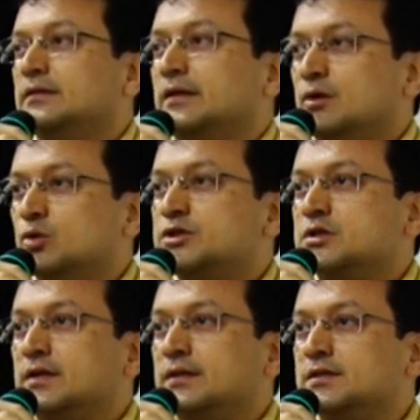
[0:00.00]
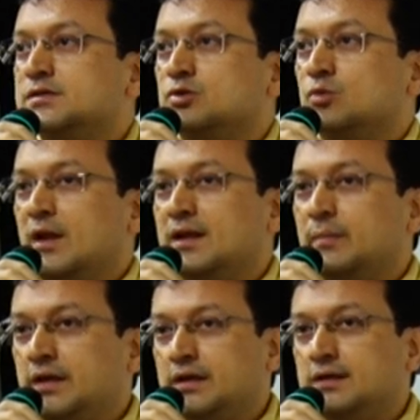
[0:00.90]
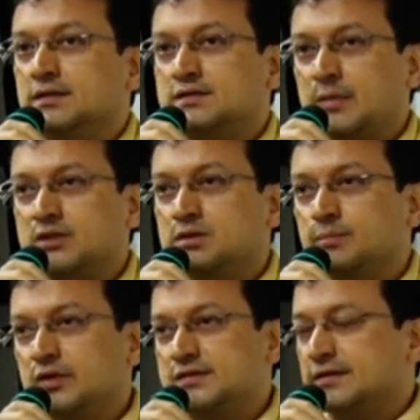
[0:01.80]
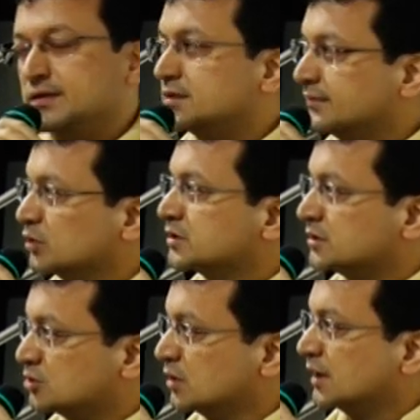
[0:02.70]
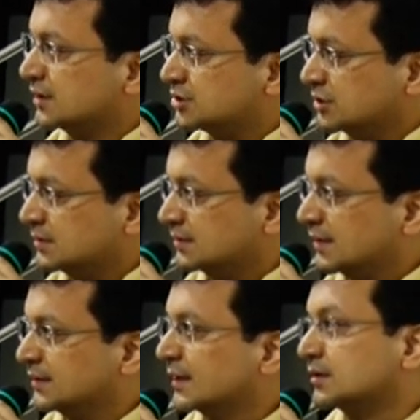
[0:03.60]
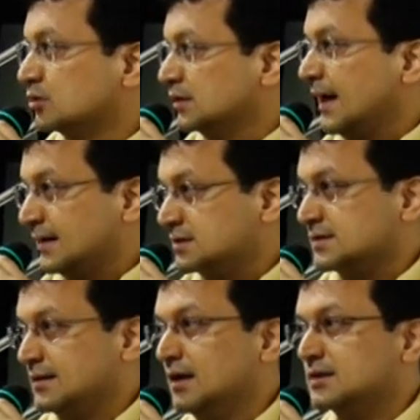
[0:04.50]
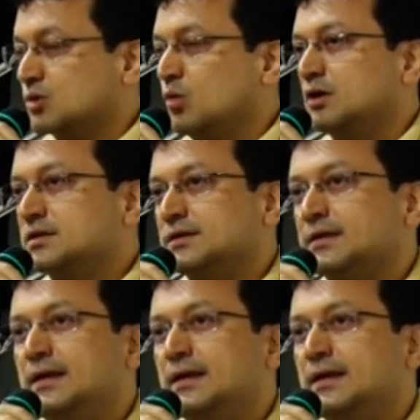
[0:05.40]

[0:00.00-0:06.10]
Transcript: the notion that this could well be a special precinct devoted to culture and that could act as an arts quarter.